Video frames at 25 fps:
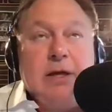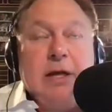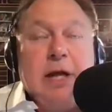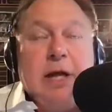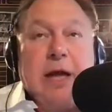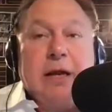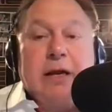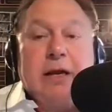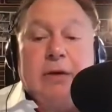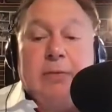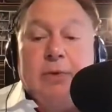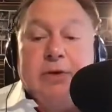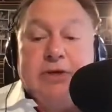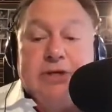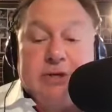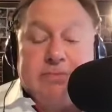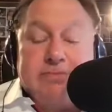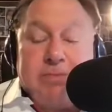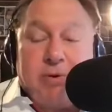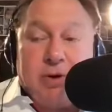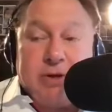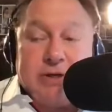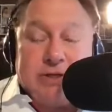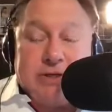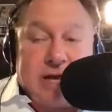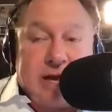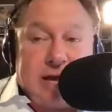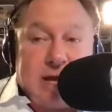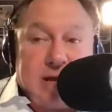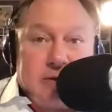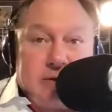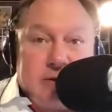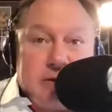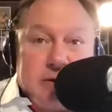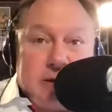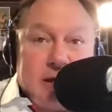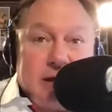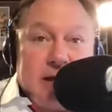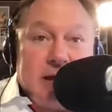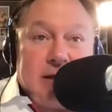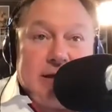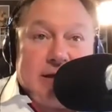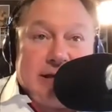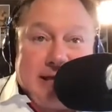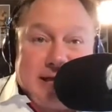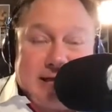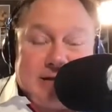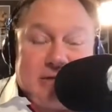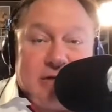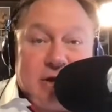And we should point out,
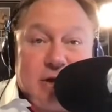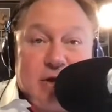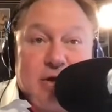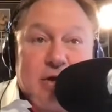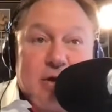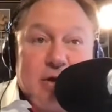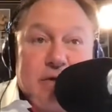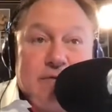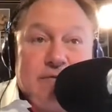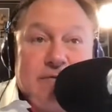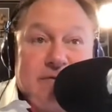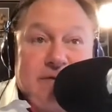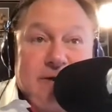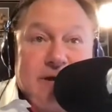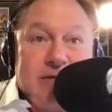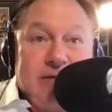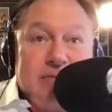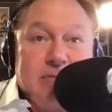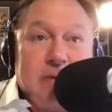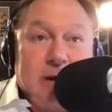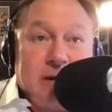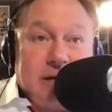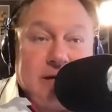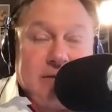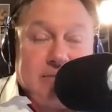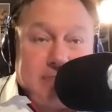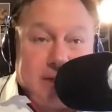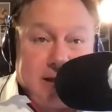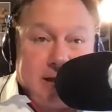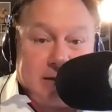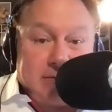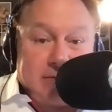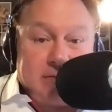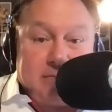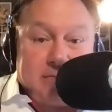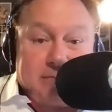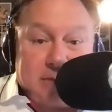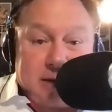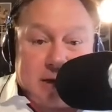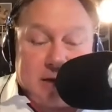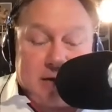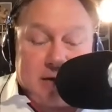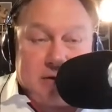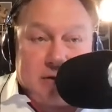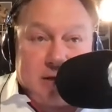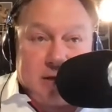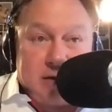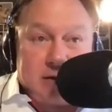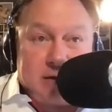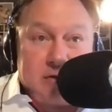get their good faith money back. The
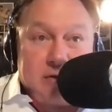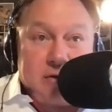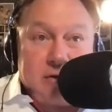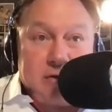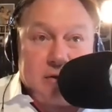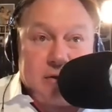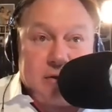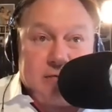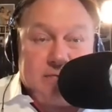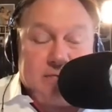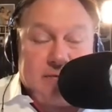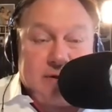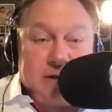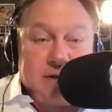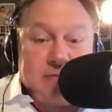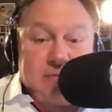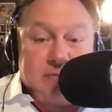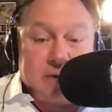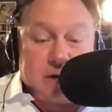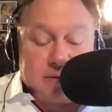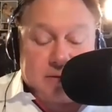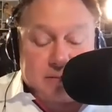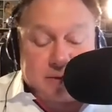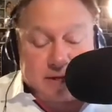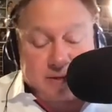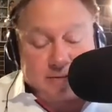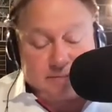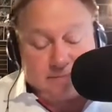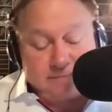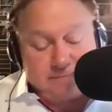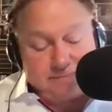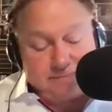buyer gets their good faith money back.